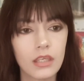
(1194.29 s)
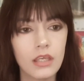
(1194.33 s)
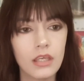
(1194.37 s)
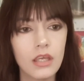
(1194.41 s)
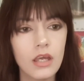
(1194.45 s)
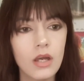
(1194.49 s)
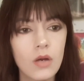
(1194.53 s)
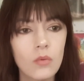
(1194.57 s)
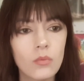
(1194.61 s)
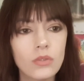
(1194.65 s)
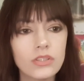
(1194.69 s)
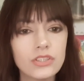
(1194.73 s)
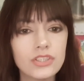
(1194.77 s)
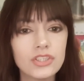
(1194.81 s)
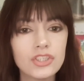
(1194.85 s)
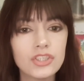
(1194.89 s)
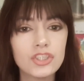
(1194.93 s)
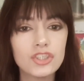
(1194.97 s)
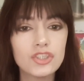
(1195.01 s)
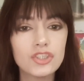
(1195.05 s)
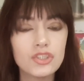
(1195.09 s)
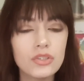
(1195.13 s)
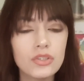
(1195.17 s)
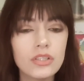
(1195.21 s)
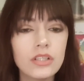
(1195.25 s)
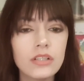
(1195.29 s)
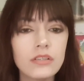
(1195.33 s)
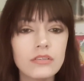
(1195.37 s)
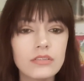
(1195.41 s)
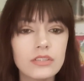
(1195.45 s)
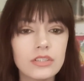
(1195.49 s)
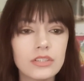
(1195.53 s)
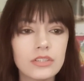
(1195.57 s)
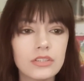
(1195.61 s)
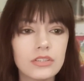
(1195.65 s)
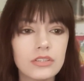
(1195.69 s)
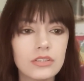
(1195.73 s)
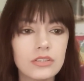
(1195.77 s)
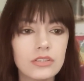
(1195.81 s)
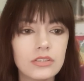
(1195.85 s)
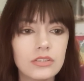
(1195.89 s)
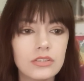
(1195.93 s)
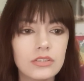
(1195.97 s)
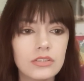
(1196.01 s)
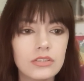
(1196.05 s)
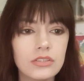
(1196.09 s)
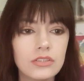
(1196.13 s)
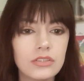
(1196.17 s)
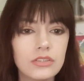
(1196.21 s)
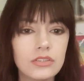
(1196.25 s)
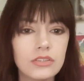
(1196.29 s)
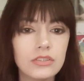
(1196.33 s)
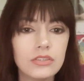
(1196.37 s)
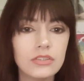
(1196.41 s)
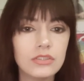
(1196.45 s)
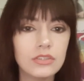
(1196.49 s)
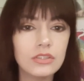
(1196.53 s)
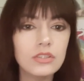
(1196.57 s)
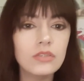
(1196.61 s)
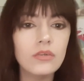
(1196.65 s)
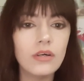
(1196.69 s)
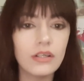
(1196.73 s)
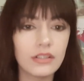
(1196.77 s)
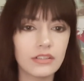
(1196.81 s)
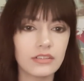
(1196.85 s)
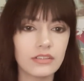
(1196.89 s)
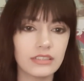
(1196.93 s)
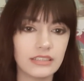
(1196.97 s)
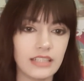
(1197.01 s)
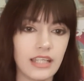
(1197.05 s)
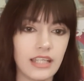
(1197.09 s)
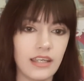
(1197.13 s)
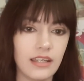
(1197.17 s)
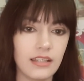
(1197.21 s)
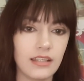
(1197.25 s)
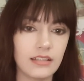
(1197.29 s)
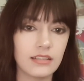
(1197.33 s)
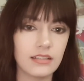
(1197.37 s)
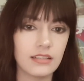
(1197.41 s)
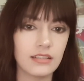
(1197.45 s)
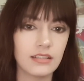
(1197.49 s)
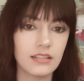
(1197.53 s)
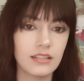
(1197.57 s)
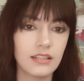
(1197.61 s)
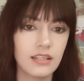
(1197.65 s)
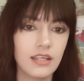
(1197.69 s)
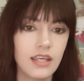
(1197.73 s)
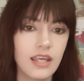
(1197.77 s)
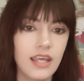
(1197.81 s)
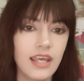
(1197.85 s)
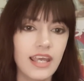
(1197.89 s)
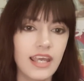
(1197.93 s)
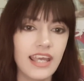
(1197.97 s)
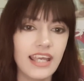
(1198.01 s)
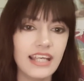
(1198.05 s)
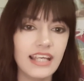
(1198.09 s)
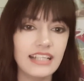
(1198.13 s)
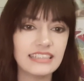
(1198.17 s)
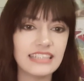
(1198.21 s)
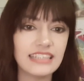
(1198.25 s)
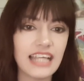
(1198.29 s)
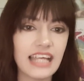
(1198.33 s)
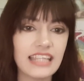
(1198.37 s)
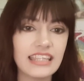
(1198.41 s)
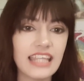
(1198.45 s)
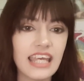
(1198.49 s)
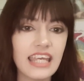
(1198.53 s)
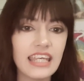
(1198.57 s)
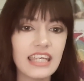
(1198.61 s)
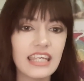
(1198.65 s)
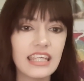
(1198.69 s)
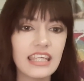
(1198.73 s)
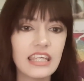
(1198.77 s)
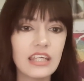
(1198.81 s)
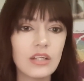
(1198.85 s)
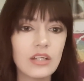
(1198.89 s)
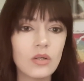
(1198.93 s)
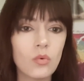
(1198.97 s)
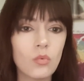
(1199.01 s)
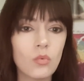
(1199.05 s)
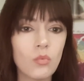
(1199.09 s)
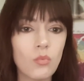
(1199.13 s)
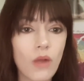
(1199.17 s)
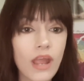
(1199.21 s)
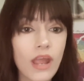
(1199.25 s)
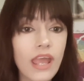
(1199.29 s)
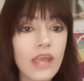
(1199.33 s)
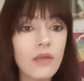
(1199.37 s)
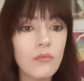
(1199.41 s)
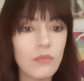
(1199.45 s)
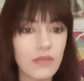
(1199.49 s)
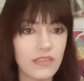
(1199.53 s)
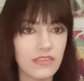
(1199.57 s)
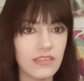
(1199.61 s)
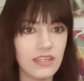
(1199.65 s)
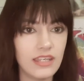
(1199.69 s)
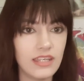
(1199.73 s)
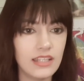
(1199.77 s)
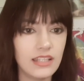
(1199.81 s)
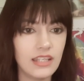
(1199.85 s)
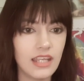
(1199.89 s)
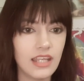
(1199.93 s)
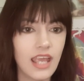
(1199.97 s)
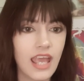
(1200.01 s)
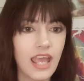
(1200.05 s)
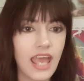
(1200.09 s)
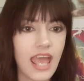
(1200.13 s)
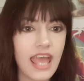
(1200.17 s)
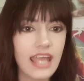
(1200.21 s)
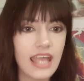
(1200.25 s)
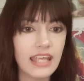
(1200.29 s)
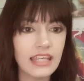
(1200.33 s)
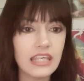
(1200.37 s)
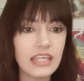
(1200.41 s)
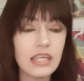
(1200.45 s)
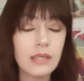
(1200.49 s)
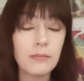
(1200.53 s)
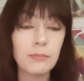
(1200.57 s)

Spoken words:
What studios do understand is that they can get away with it and keep